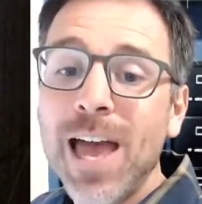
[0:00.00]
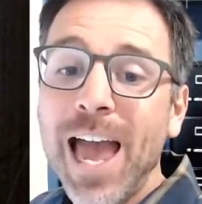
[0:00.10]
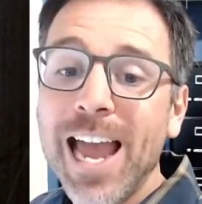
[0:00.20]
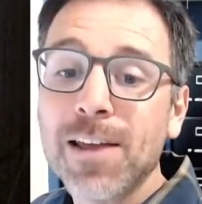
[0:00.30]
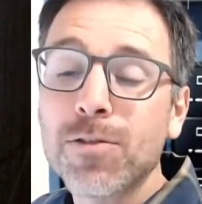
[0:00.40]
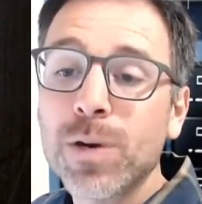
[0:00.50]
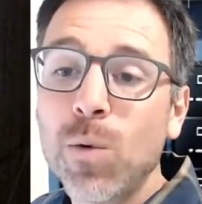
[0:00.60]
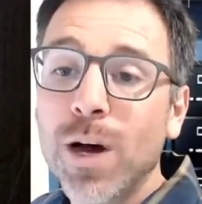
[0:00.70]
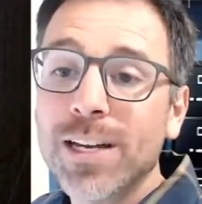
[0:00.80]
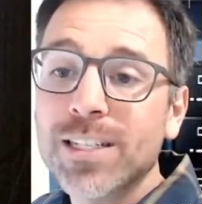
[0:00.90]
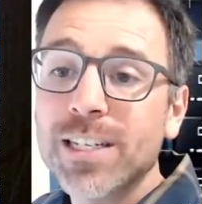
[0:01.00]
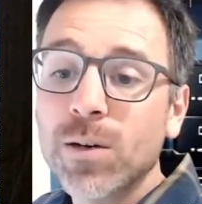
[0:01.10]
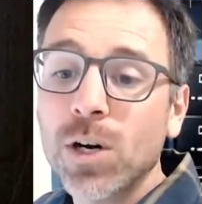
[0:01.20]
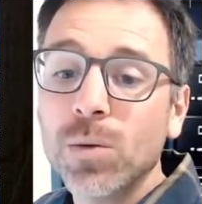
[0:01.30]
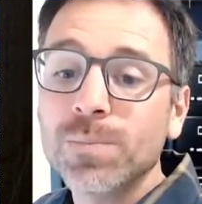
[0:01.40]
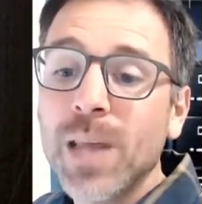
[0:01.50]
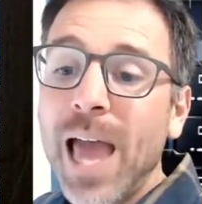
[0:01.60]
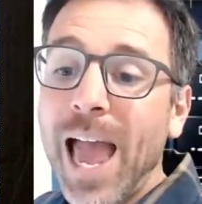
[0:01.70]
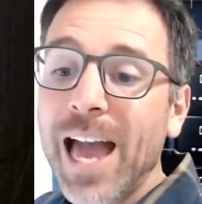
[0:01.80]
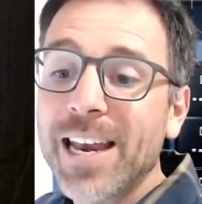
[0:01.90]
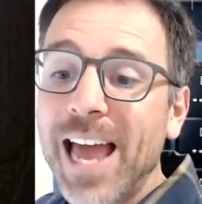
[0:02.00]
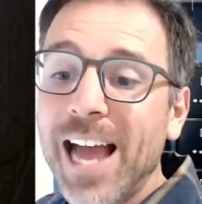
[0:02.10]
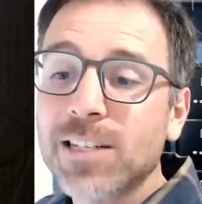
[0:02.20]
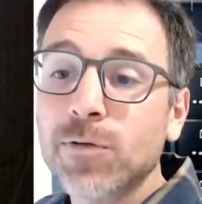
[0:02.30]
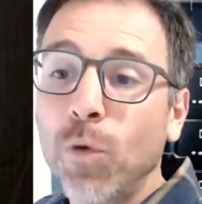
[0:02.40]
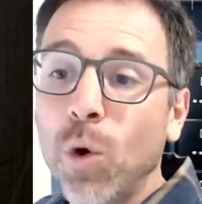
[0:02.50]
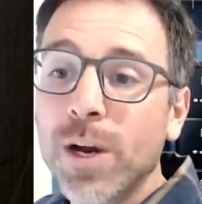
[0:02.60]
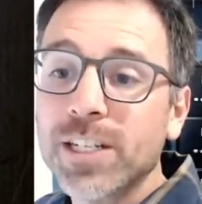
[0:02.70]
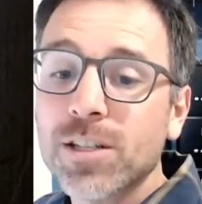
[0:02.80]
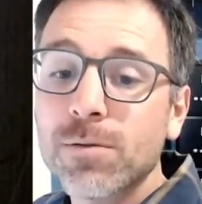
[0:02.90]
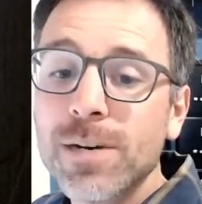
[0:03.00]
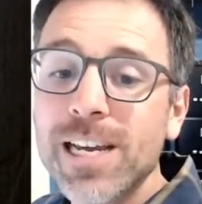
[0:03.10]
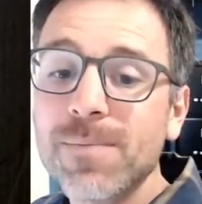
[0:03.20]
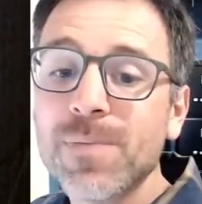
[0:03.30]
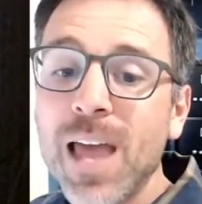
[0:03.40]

A31 is 0 and X4 is 3.